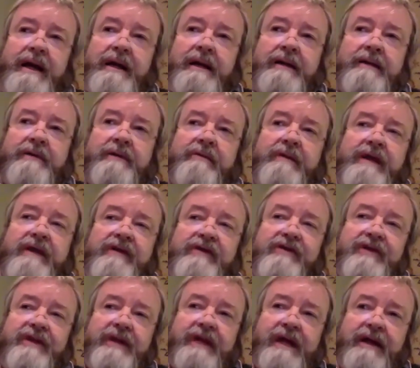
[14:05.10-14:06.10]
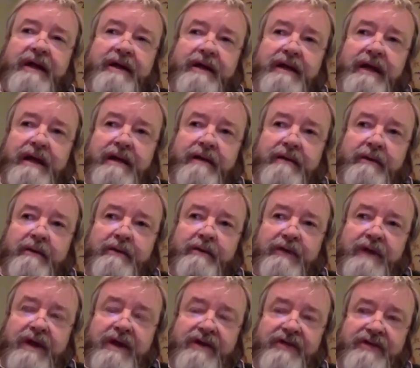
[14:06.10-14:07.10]
The reason that the
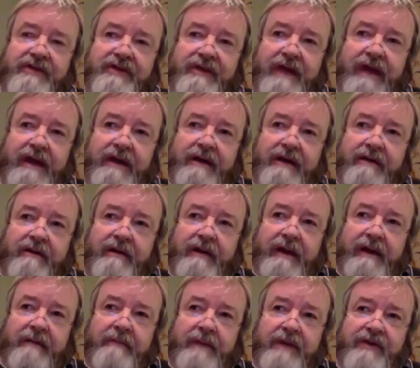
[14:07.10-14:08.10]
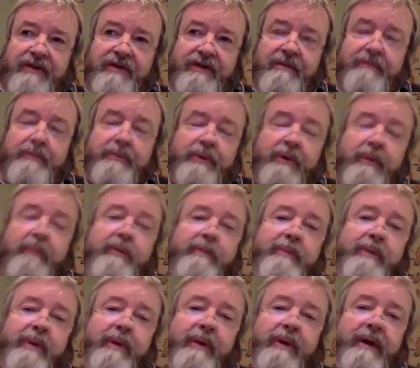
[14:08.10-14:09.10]
first and most
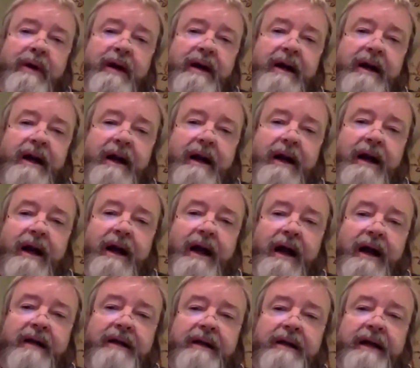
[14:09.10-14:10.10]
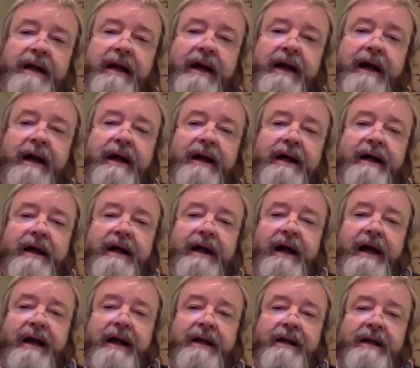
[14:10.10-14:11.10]
improbable idea,
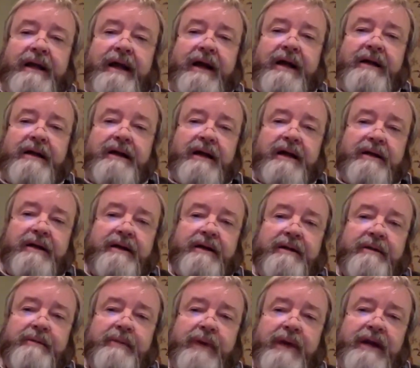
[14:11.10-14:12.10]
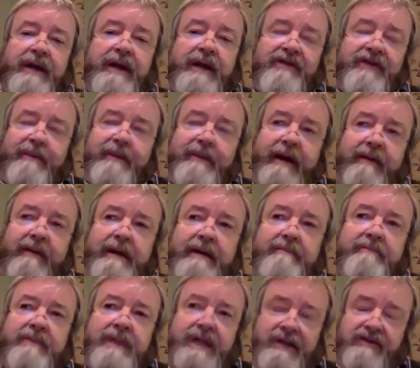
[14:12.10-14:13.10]
the idea that the brain somehow
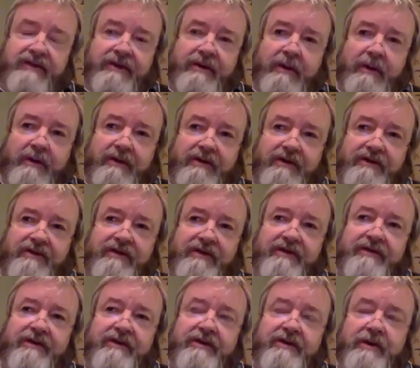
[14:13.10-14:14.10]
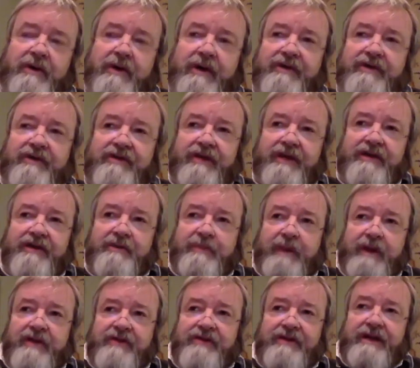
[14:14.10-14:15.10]
emits consciousness, enjoys such
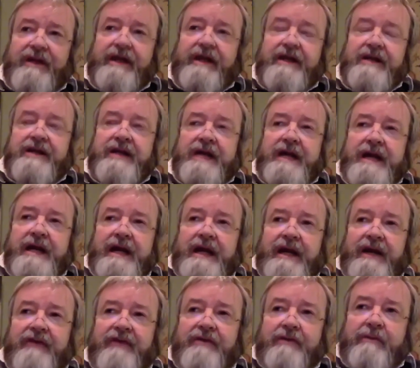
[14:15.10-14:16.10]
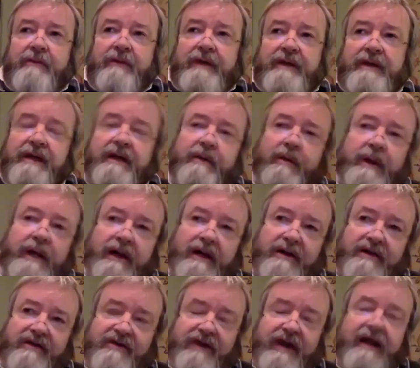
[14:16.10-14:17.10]
prestige, is that we think we
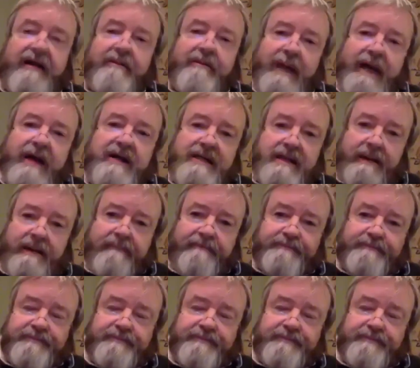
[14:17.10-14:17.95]
understand matter.